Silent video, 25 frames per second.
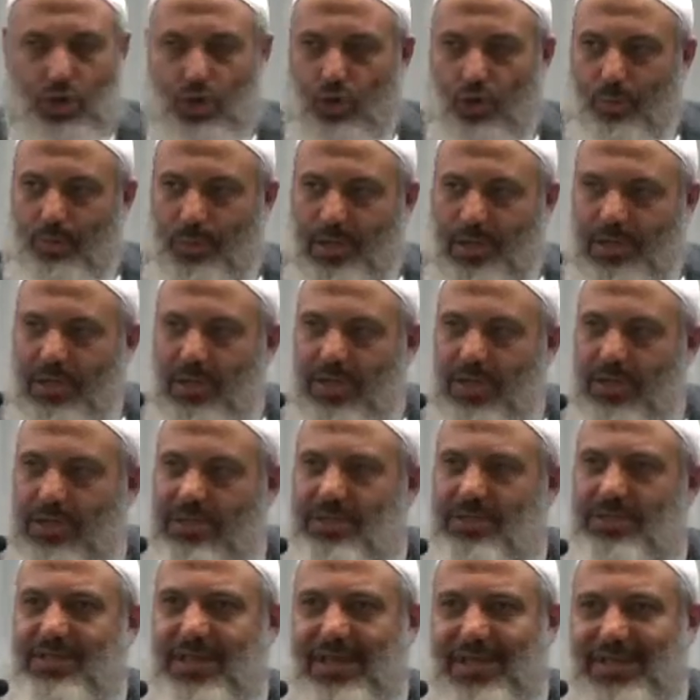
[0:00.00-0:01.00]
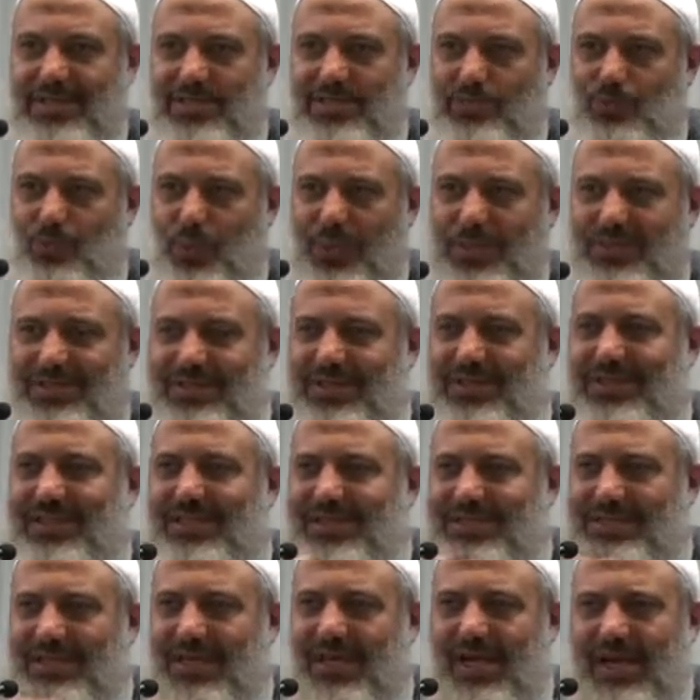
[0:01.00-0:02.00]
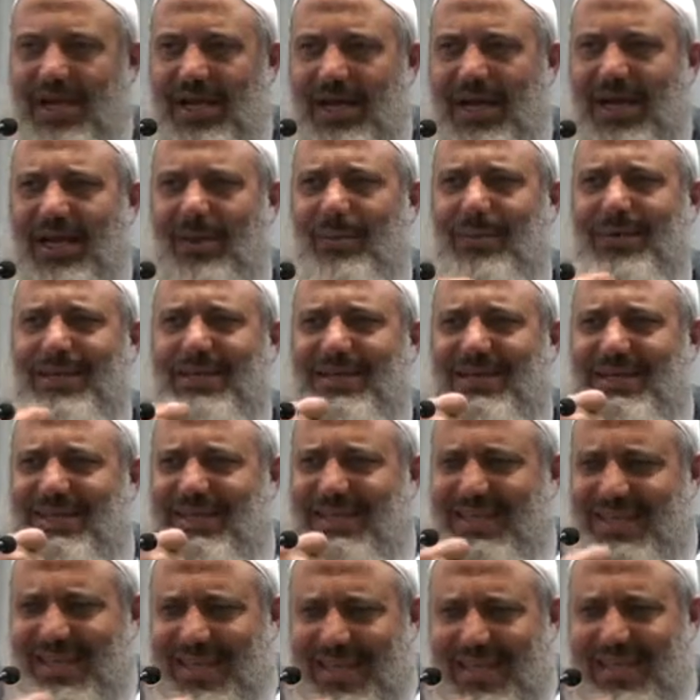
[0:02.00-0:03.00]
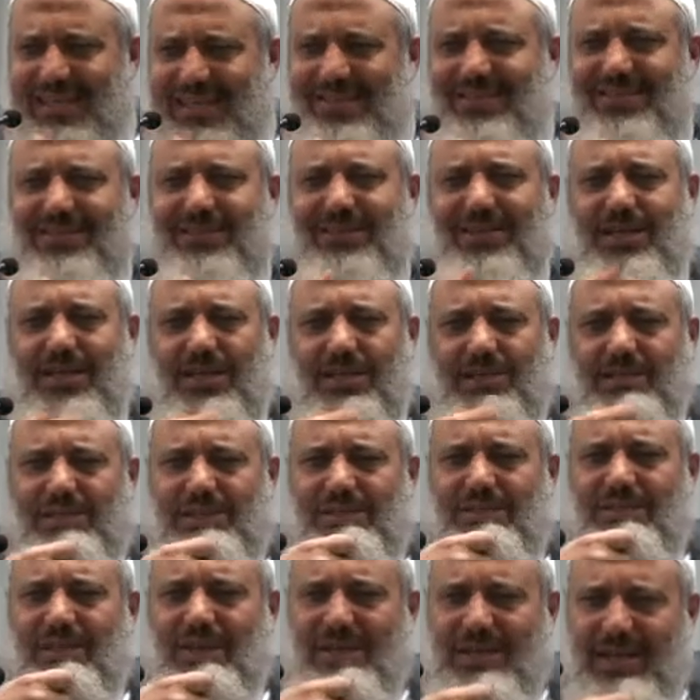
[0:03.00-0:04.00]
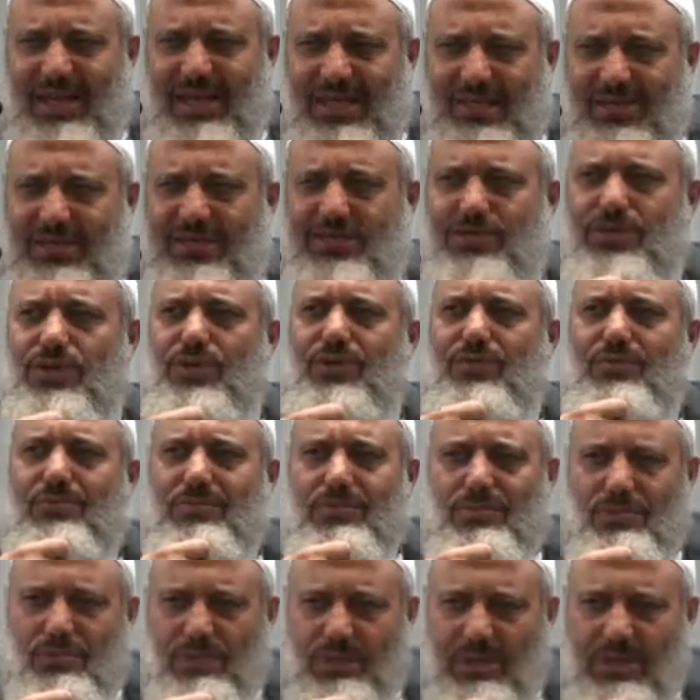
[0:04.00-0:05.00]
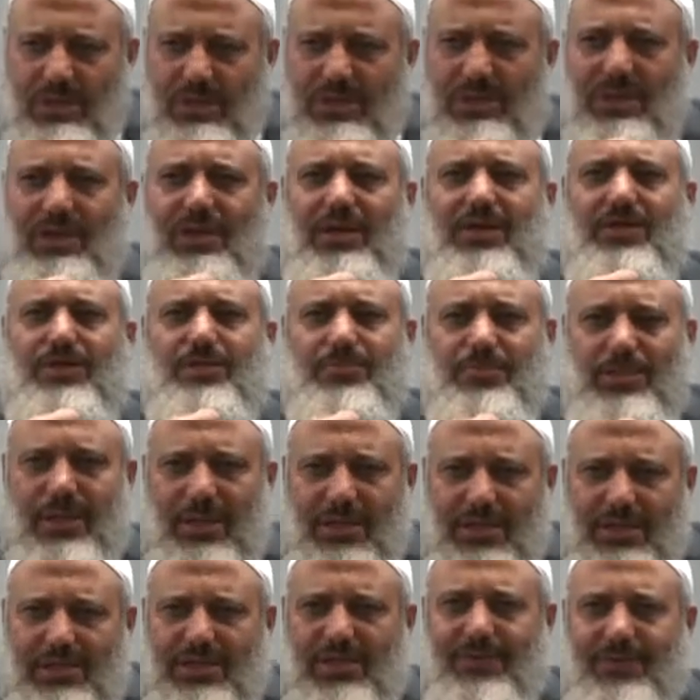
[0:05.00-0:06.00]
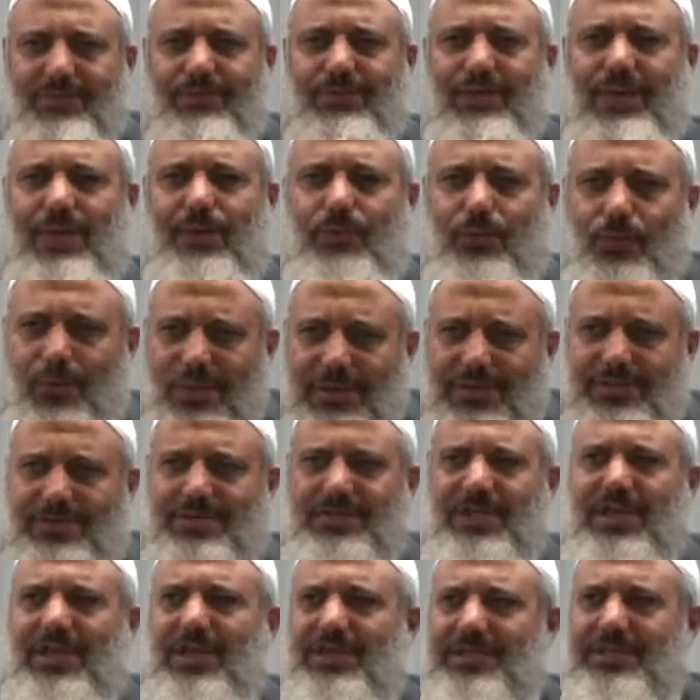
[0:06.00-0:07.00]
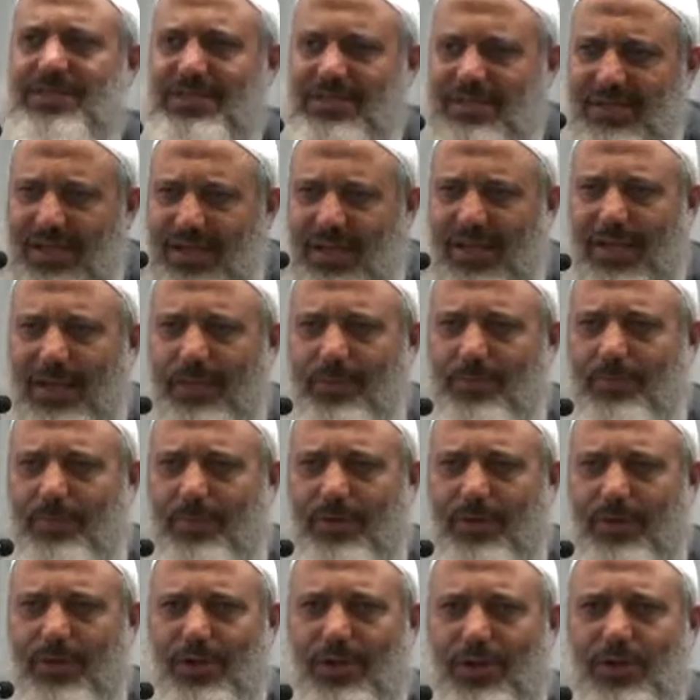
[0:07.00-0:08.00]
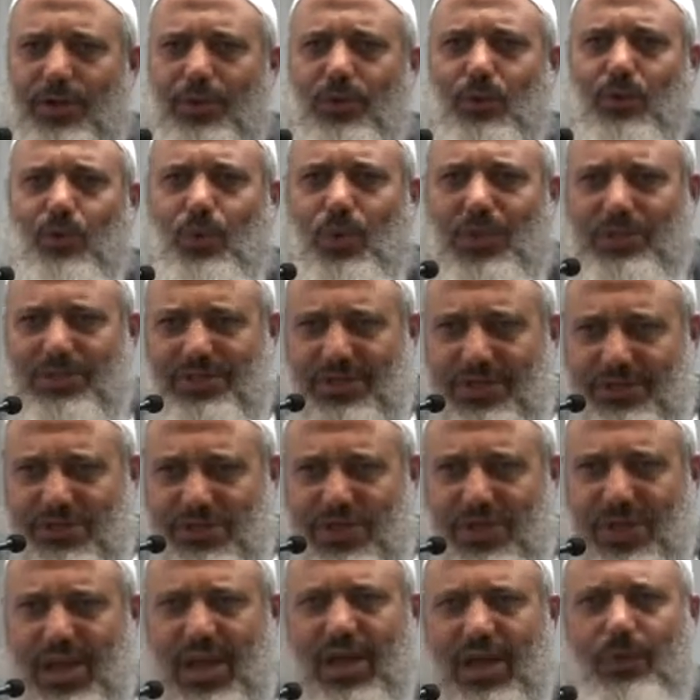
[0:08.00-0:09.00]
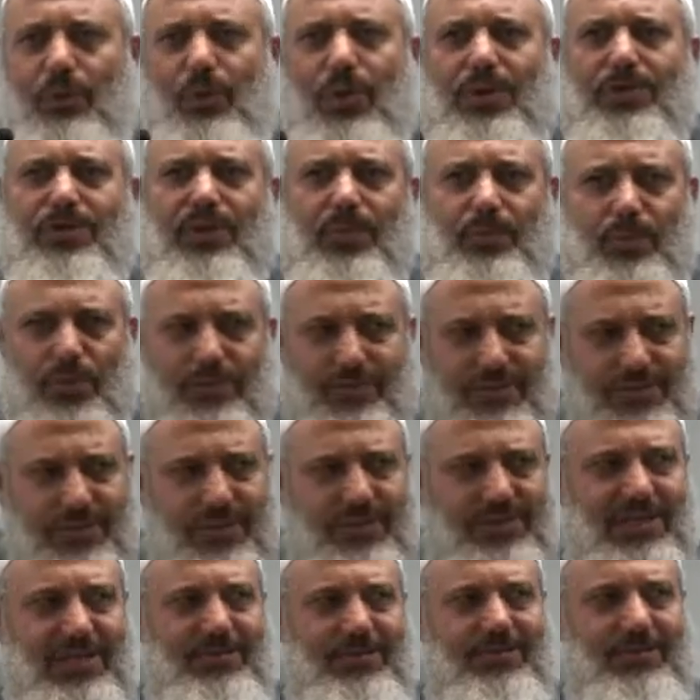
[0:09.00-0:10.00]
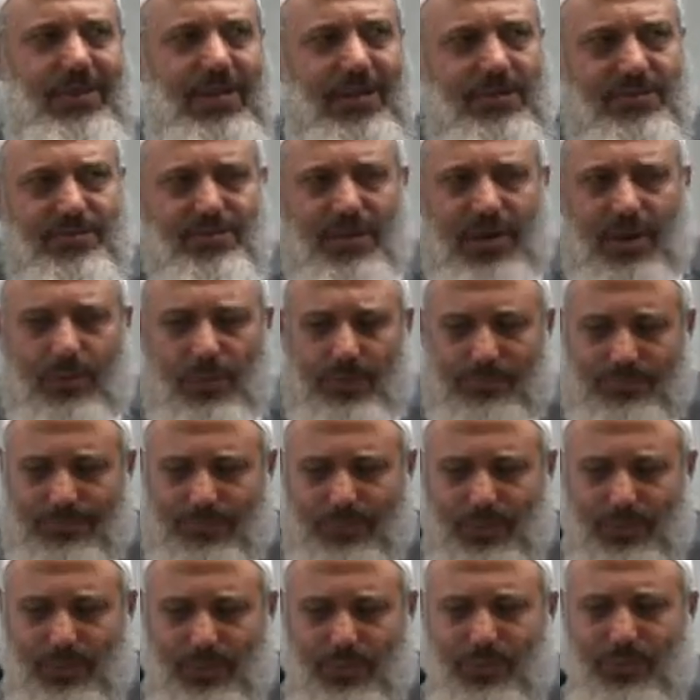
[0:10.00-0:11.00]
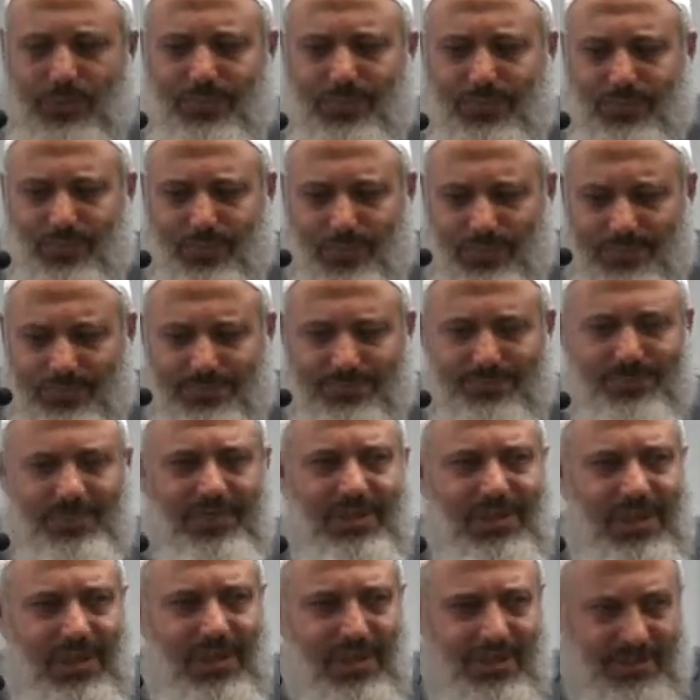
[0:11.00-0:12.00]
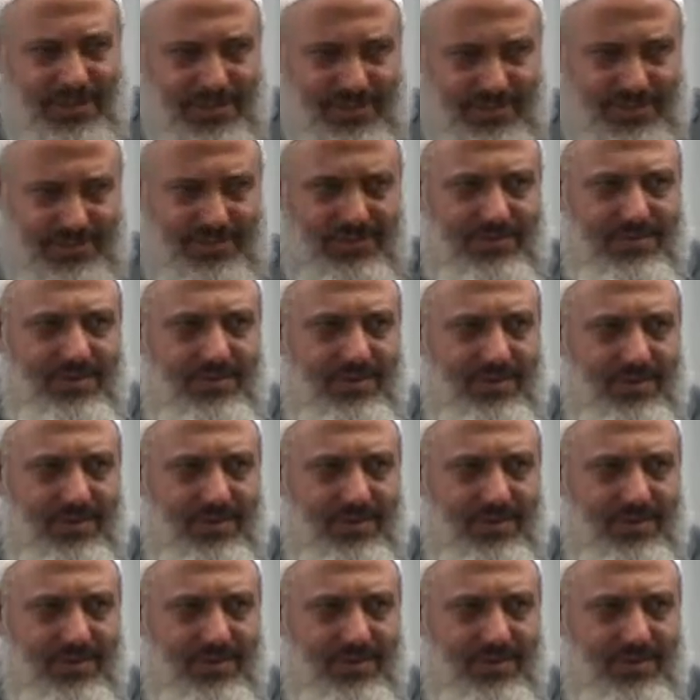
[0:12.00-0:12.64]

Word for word: Obedience is what? Ta'a and qiyad. Qiyad, you know, oh Allah, myself here with the Islam. What the Sharia, what the Prophet asked me, I will follow. Hmm? Like this.